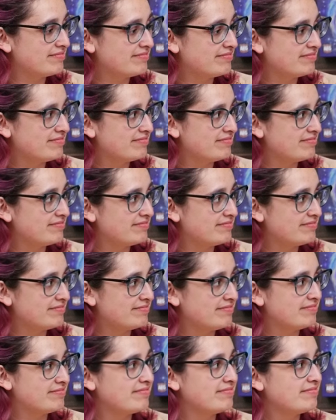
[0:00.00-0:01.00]

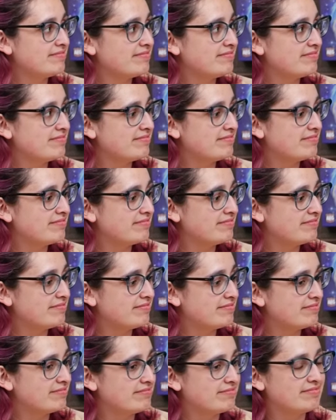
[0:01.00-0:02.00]

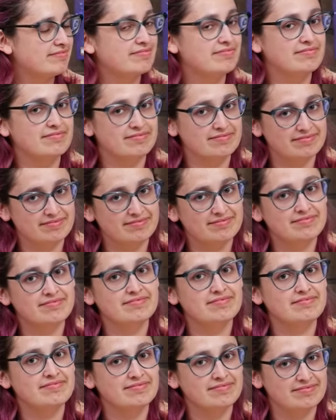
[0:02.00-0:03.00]

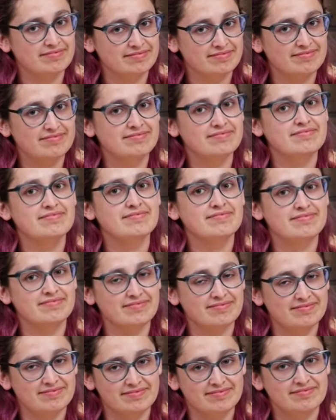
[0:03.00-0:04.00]

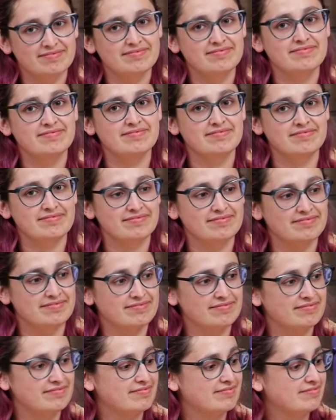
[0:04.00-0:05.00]

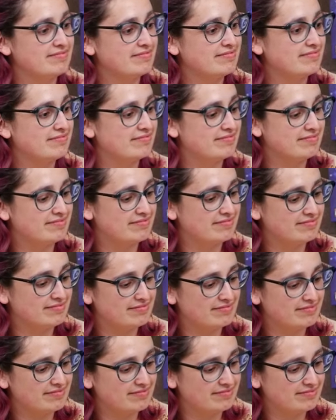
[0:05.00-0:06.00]

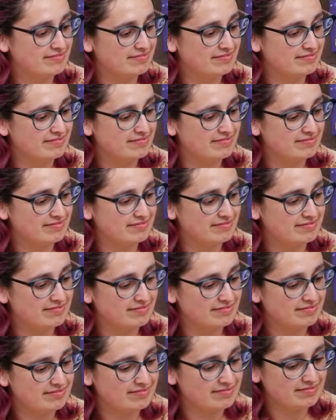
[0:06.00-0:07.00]

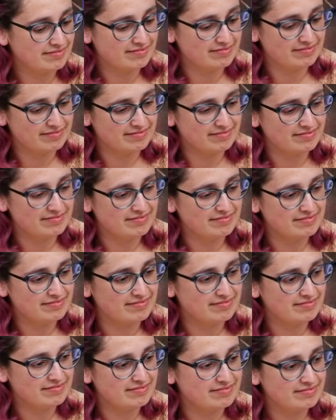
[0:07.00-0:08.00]
No words are spoken by the person on screen.